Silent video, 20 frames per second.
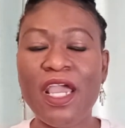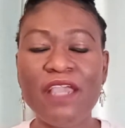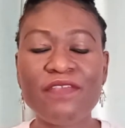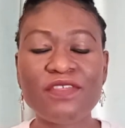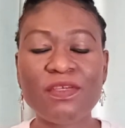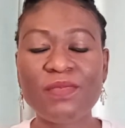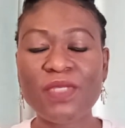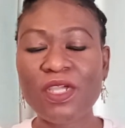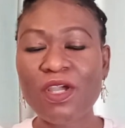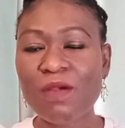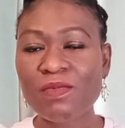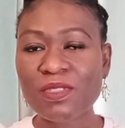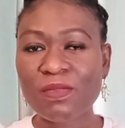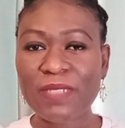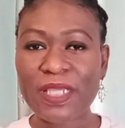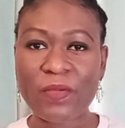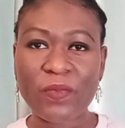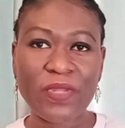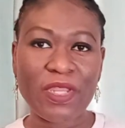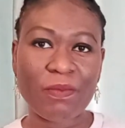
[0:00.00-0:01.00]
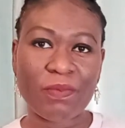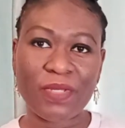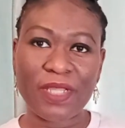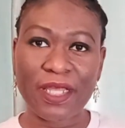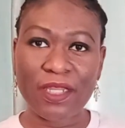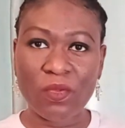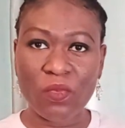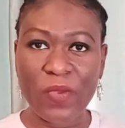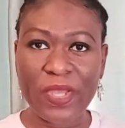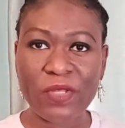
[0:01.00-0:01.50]
if something comes up, like when I
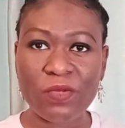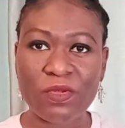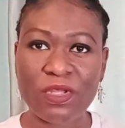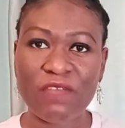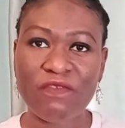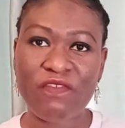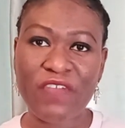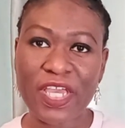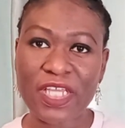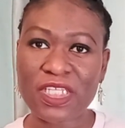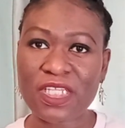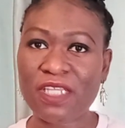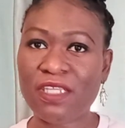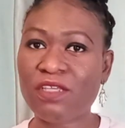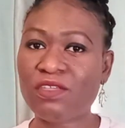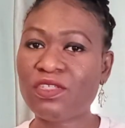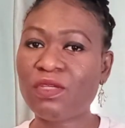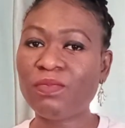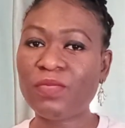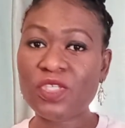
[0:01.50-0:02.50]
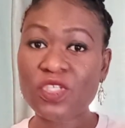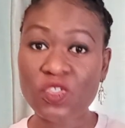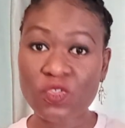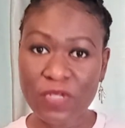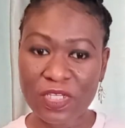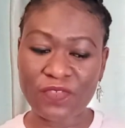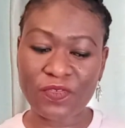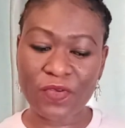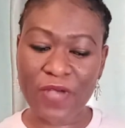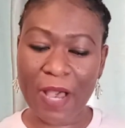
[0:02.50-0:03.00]
plan a wedding or an event and there's something
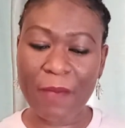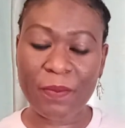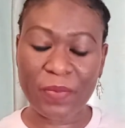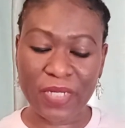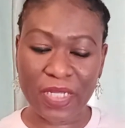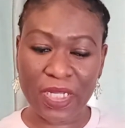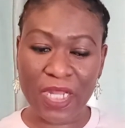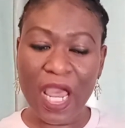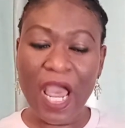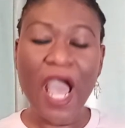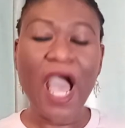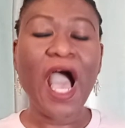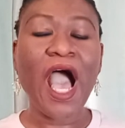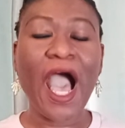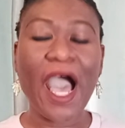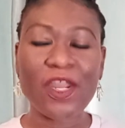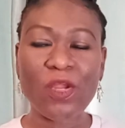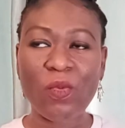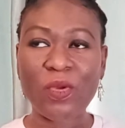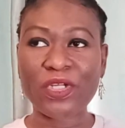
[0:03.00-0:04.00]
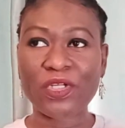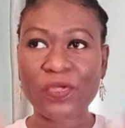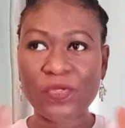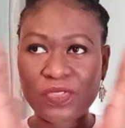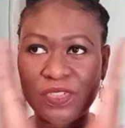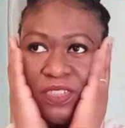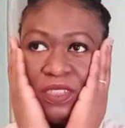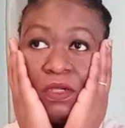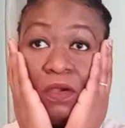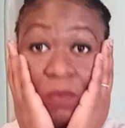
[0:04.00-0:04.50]
stressful happening, I don't want to
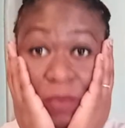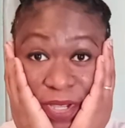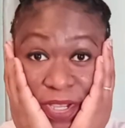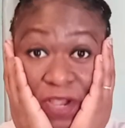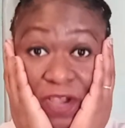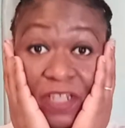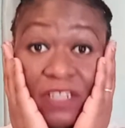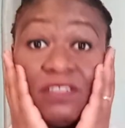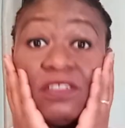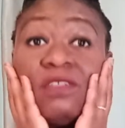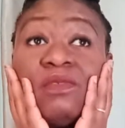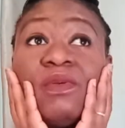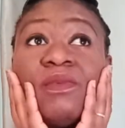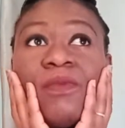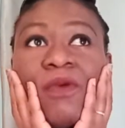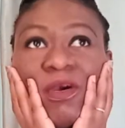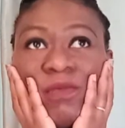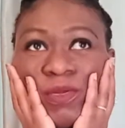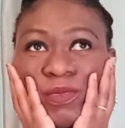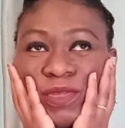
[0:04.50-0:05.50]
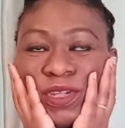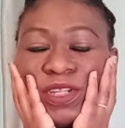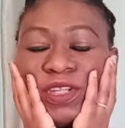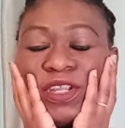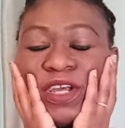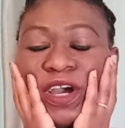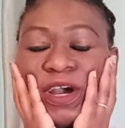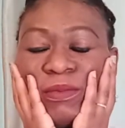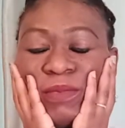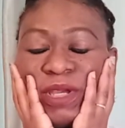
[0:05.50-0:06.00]
go to the, oh my God, there's going to be a problem, da, da,
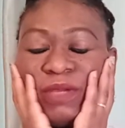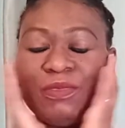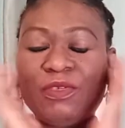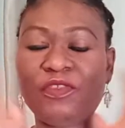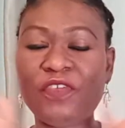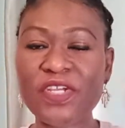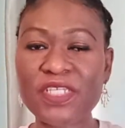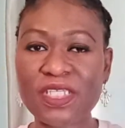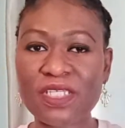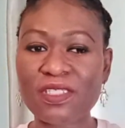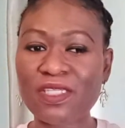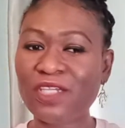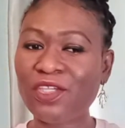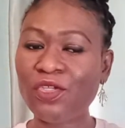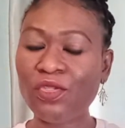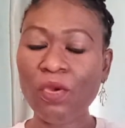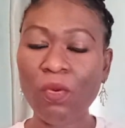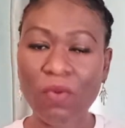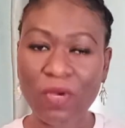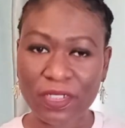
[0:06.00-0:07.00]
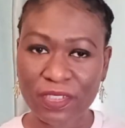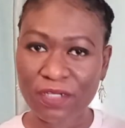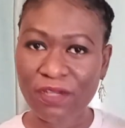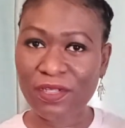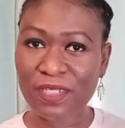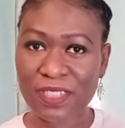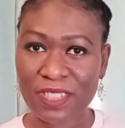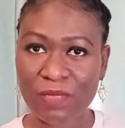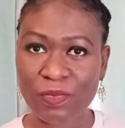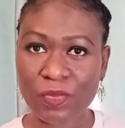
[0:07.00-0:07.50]
da. Like, the first thing is like, you know what?
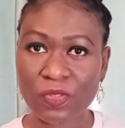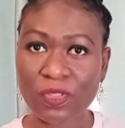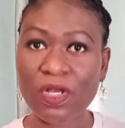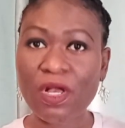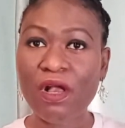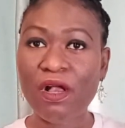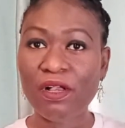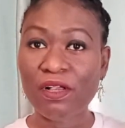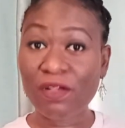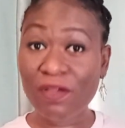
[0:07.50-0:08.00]
God is able.